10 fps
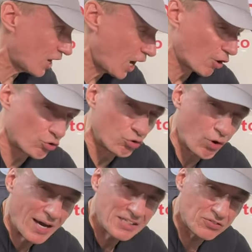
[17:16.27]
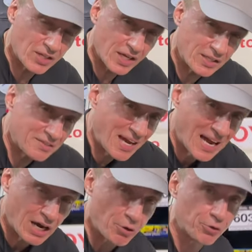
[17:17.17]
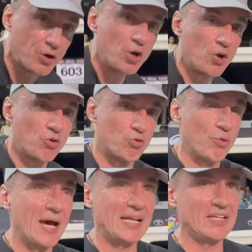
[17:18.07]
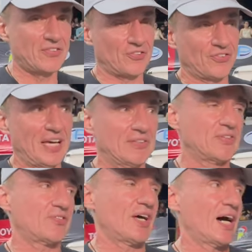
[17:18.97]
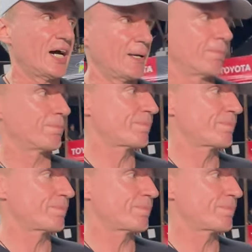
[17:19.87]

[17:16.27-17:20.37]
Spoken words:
are right down, ready to set a time.